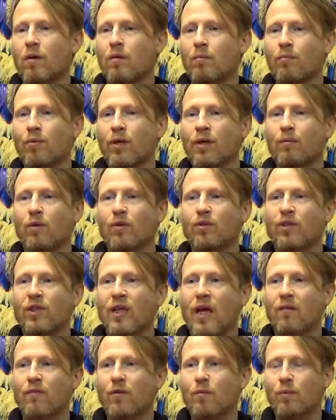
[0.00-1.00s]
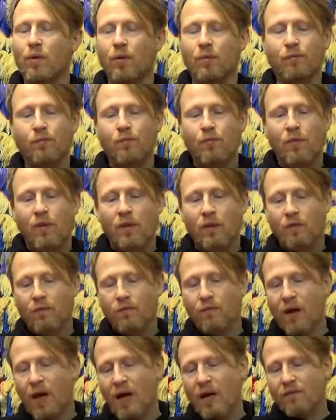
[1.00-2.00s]
bring one together. But the
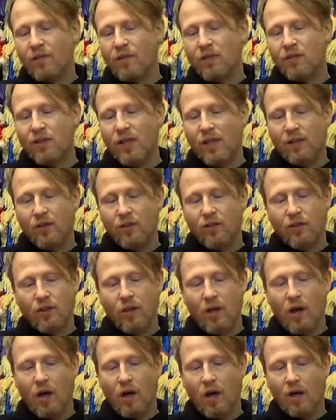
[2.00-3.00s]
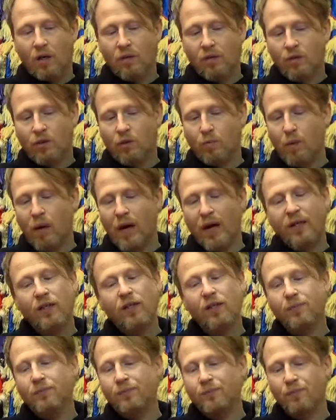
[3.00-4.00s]
5 insects are the
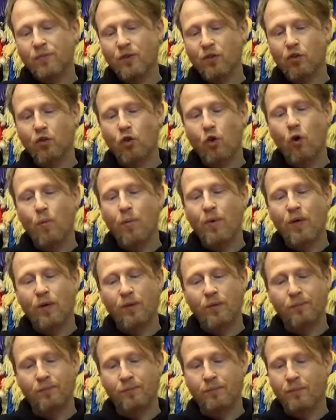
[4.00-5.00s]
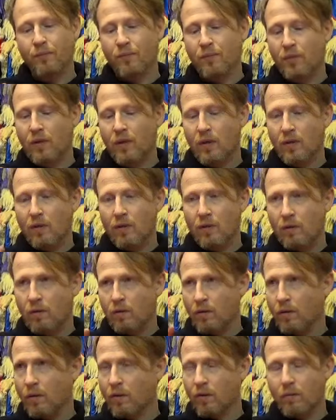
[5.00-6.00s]
spider, the scorpion,
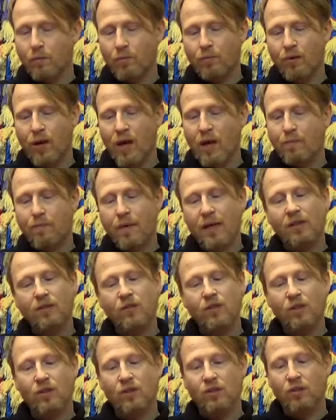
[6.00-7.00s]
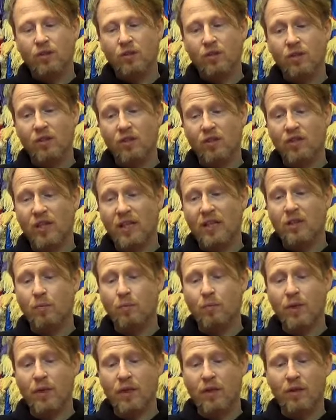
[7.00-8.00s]
the praying mantis, the
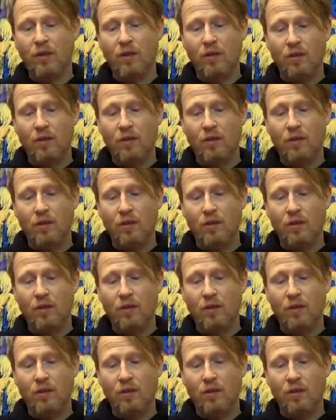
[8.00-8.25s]
centipede,